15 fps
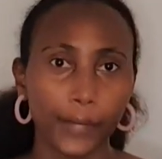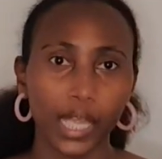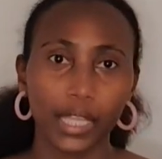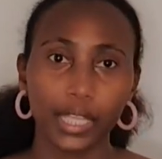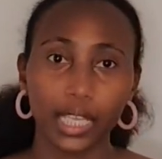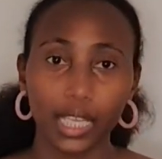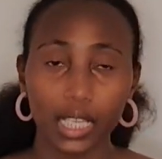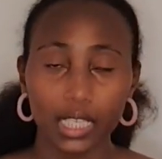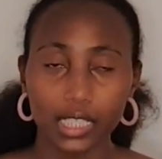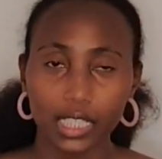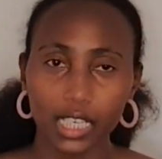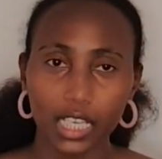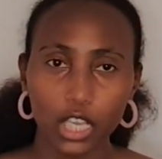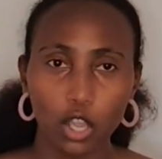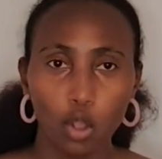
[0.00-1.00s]
the
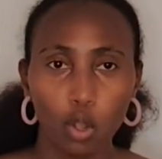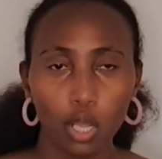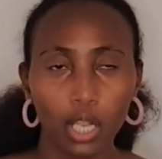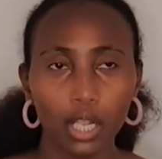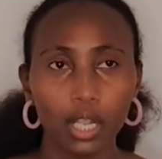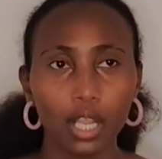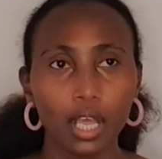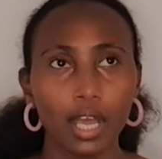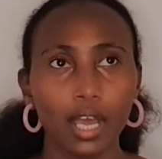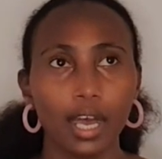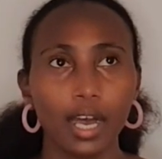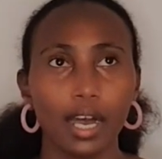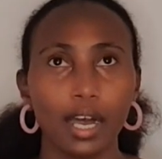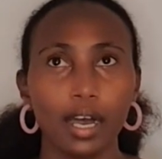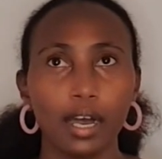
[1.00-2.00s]
Eastleigh haul.
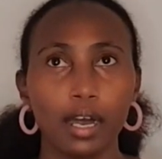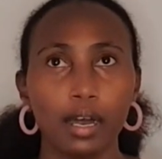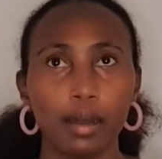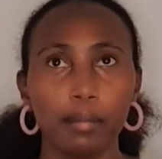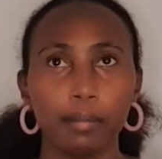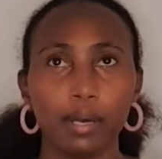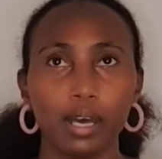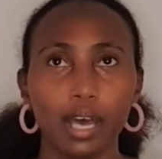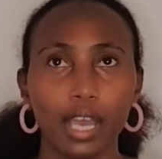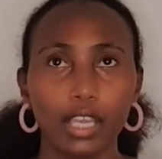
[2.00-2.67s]
I